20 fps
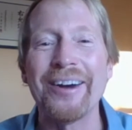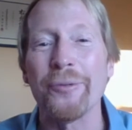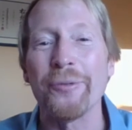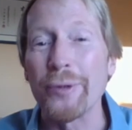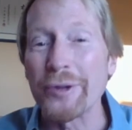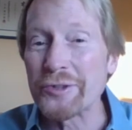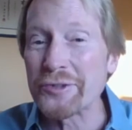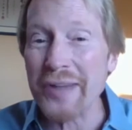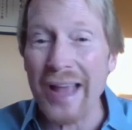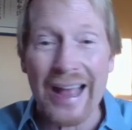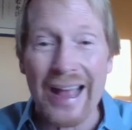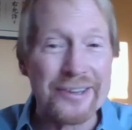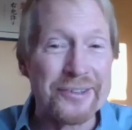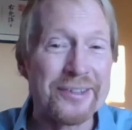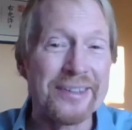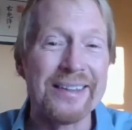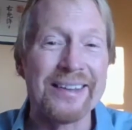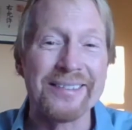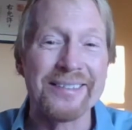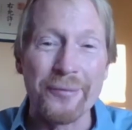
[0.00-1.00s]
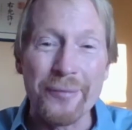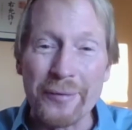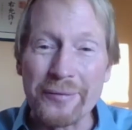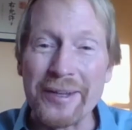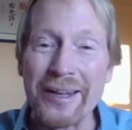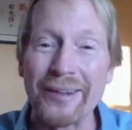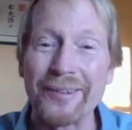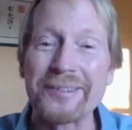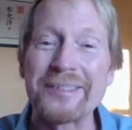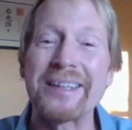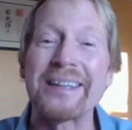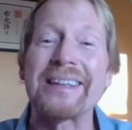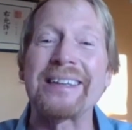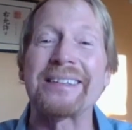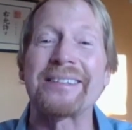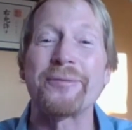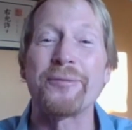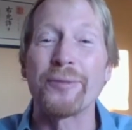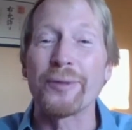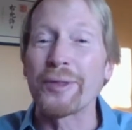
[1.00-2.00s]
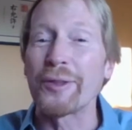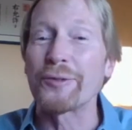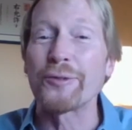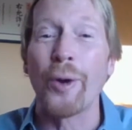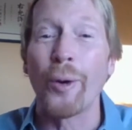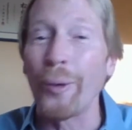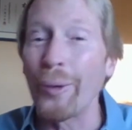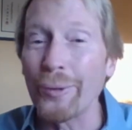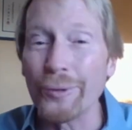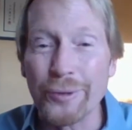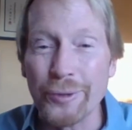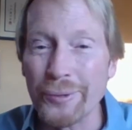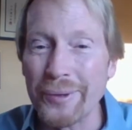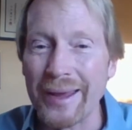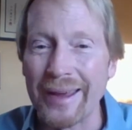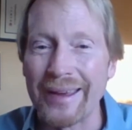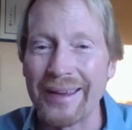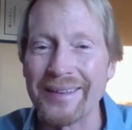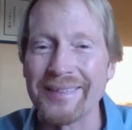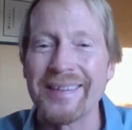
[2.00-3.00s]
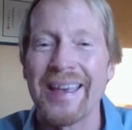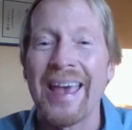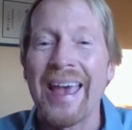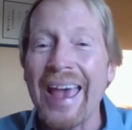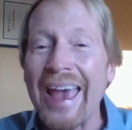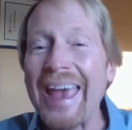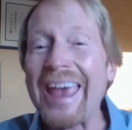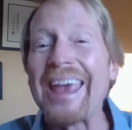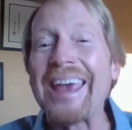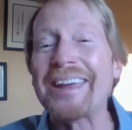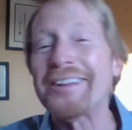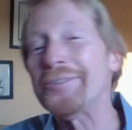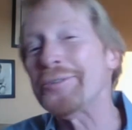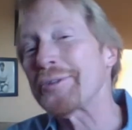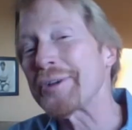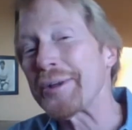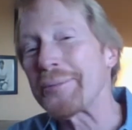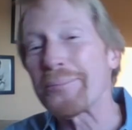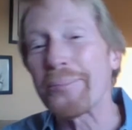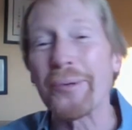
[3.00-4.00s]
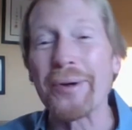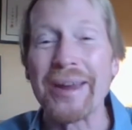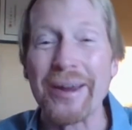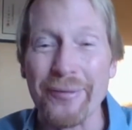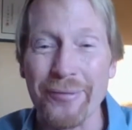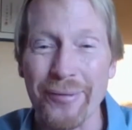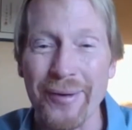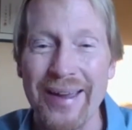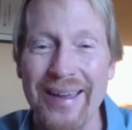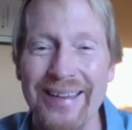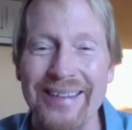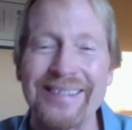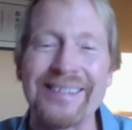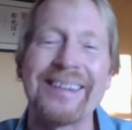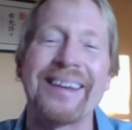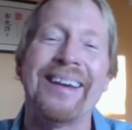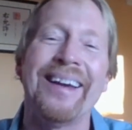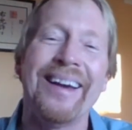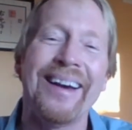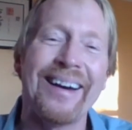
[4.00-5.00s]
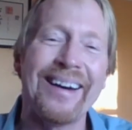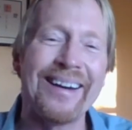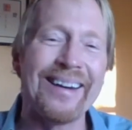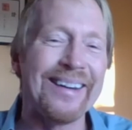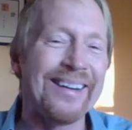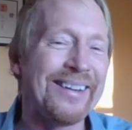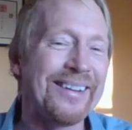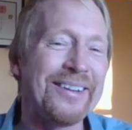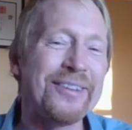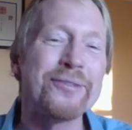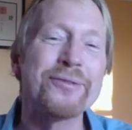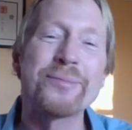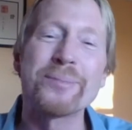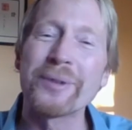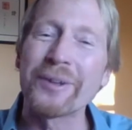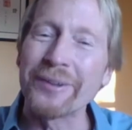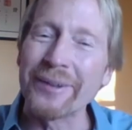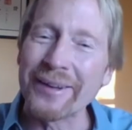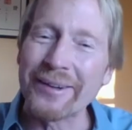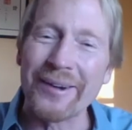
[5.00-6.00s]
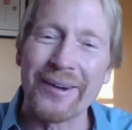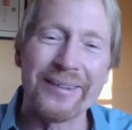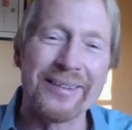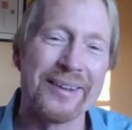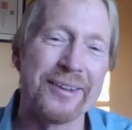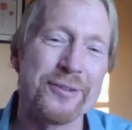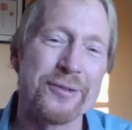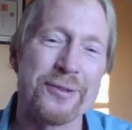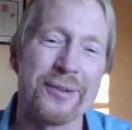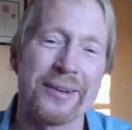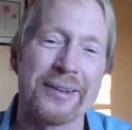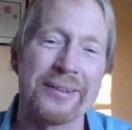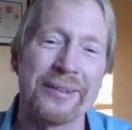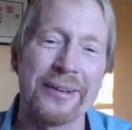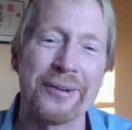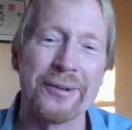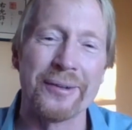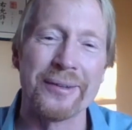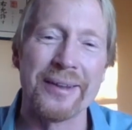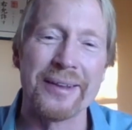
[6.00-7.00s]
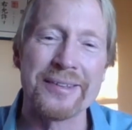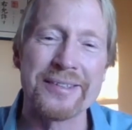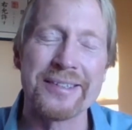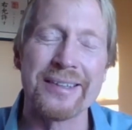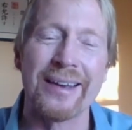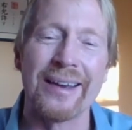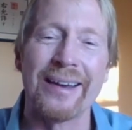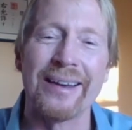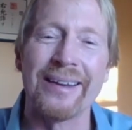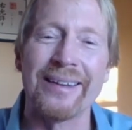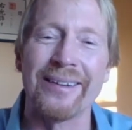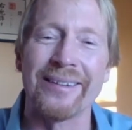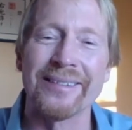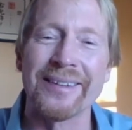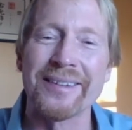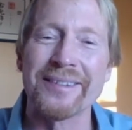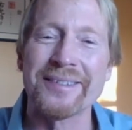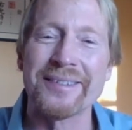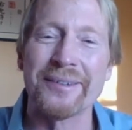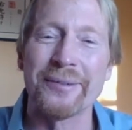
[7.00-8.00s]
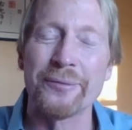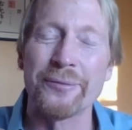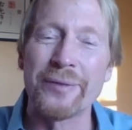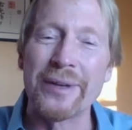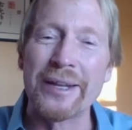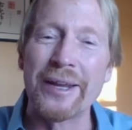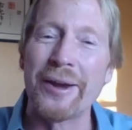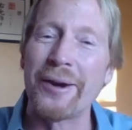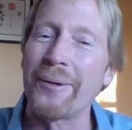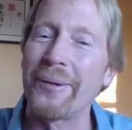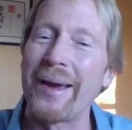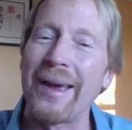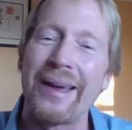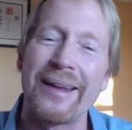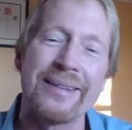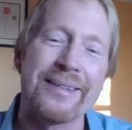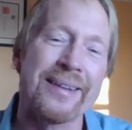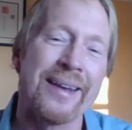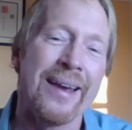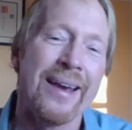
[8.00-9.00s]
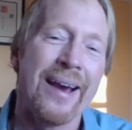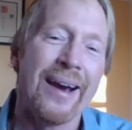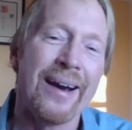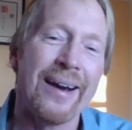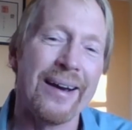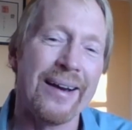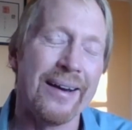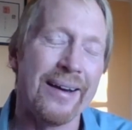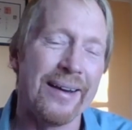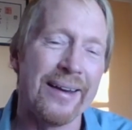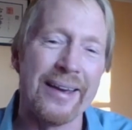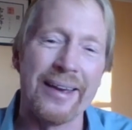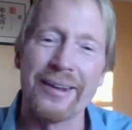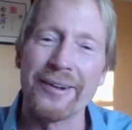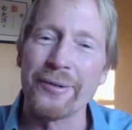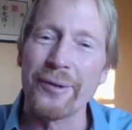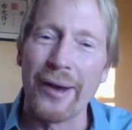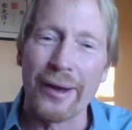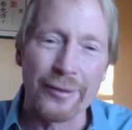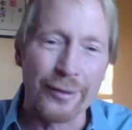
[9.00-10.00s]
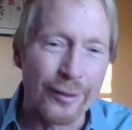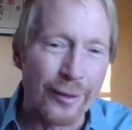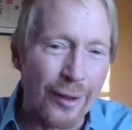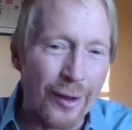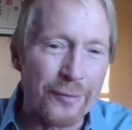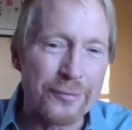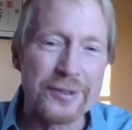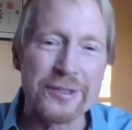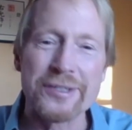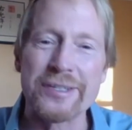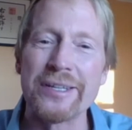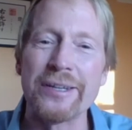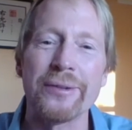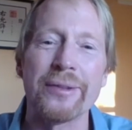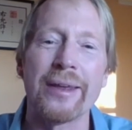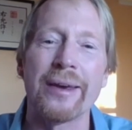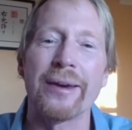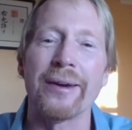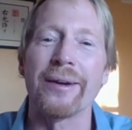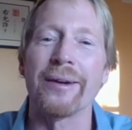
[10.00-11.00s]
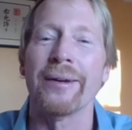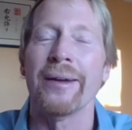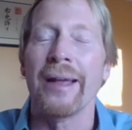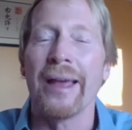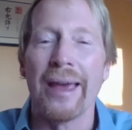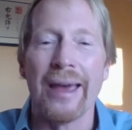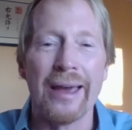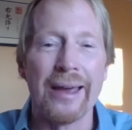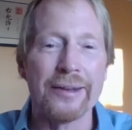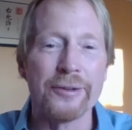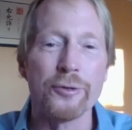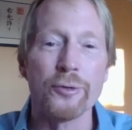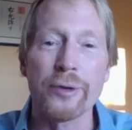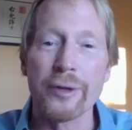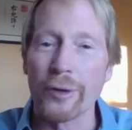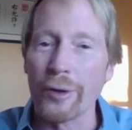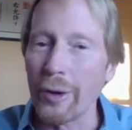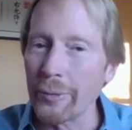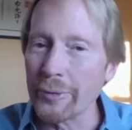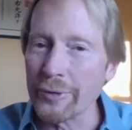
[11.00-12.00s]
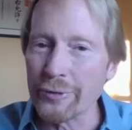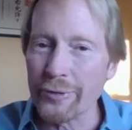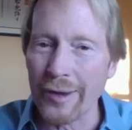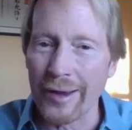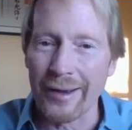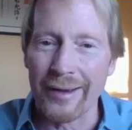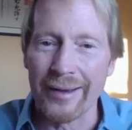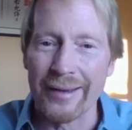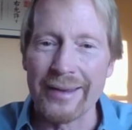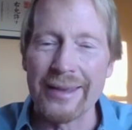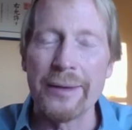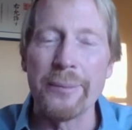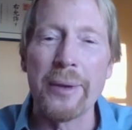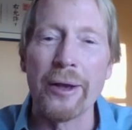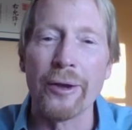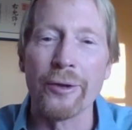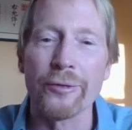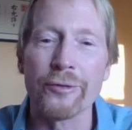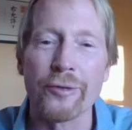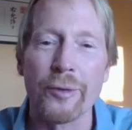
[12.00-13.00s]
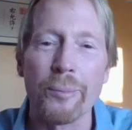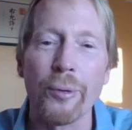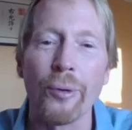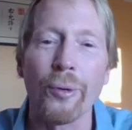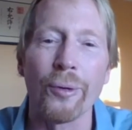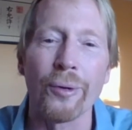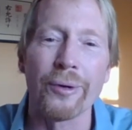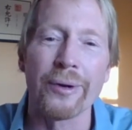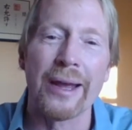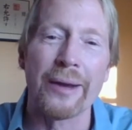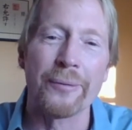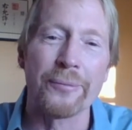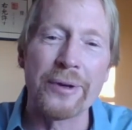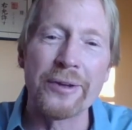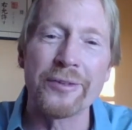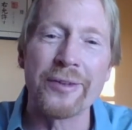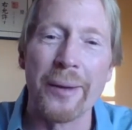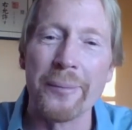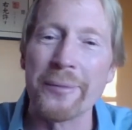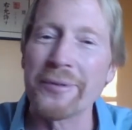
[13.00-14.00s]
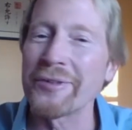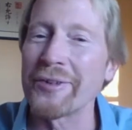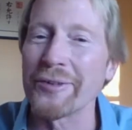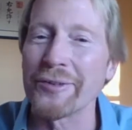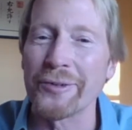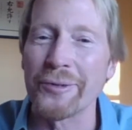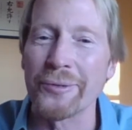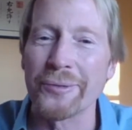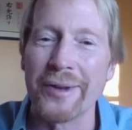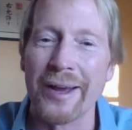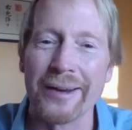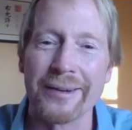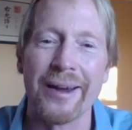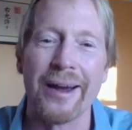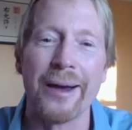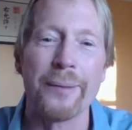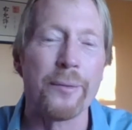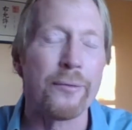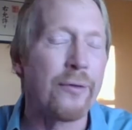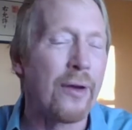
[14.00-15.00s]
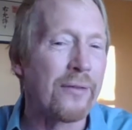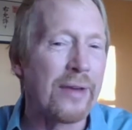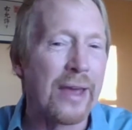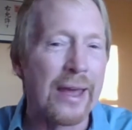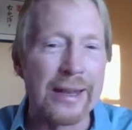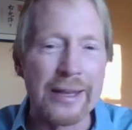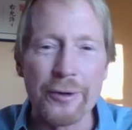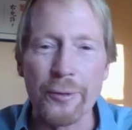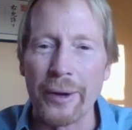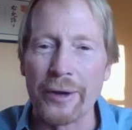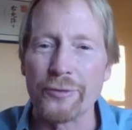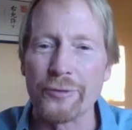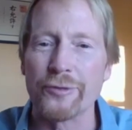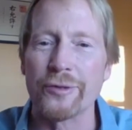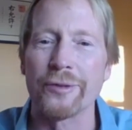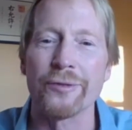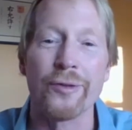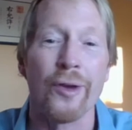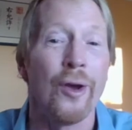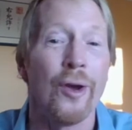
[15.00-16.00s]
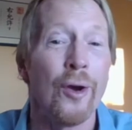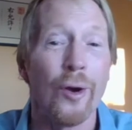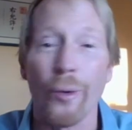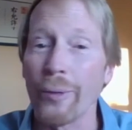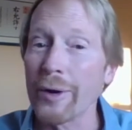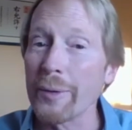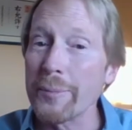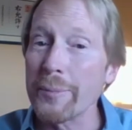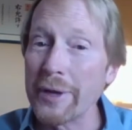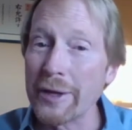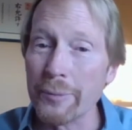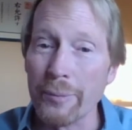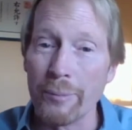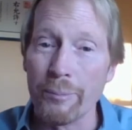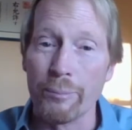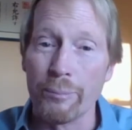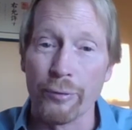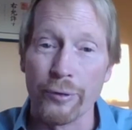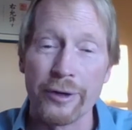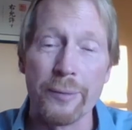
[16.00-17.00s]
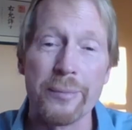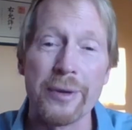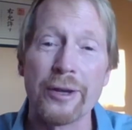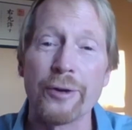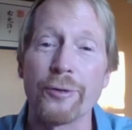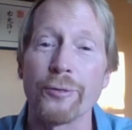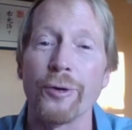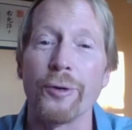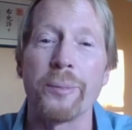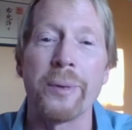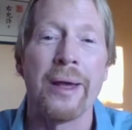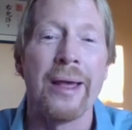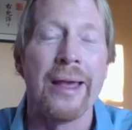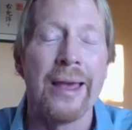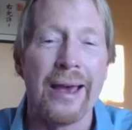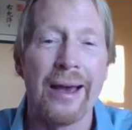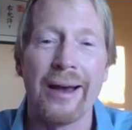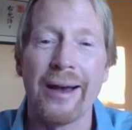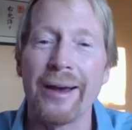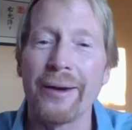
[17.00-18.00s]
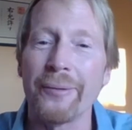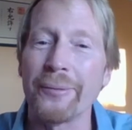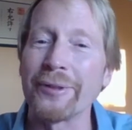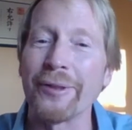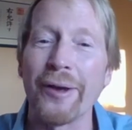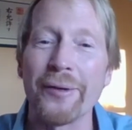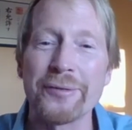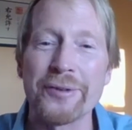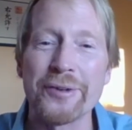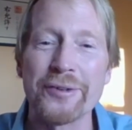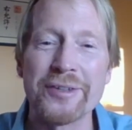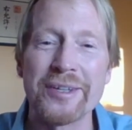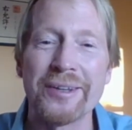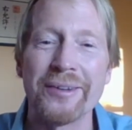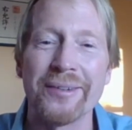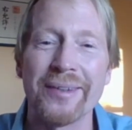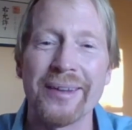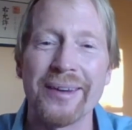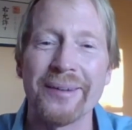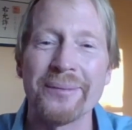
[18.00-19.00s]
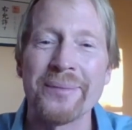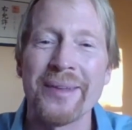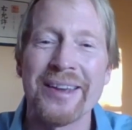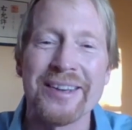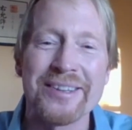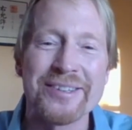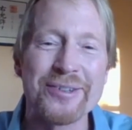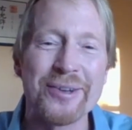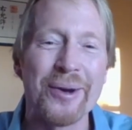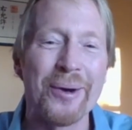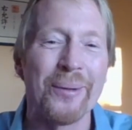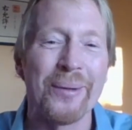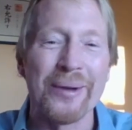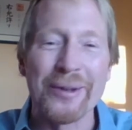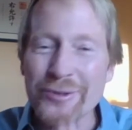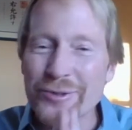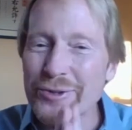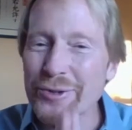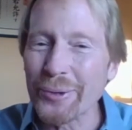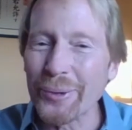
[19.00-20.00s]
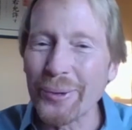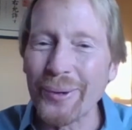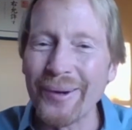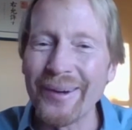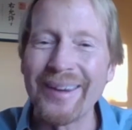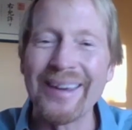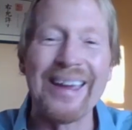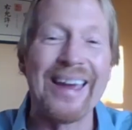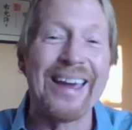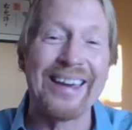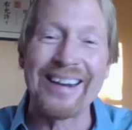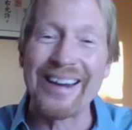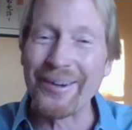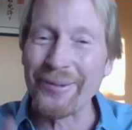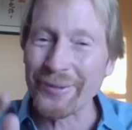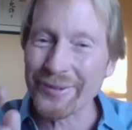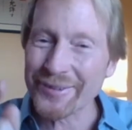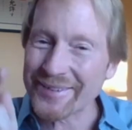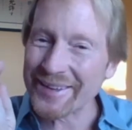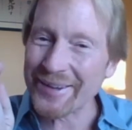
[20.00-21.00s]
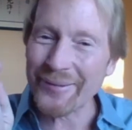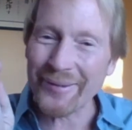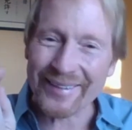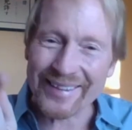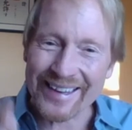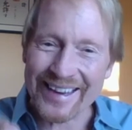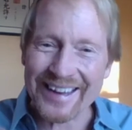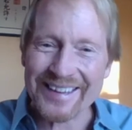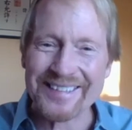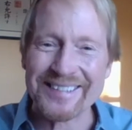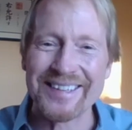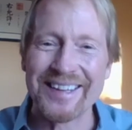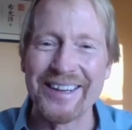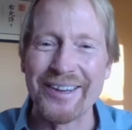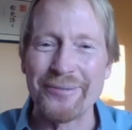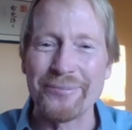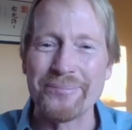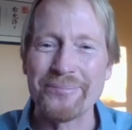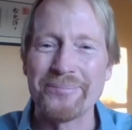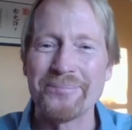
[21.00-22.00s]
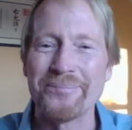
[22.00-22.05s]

Which actually is a $50 ticket for the whole 2 days, and you can bring a friend. Click on this video, and I'd love to see you there. And you can always email support@rhysthomasinstitute.com if you have any questions or want to bring a big group. We'd love to see you there. So enjoy, and I will see you on the next tip.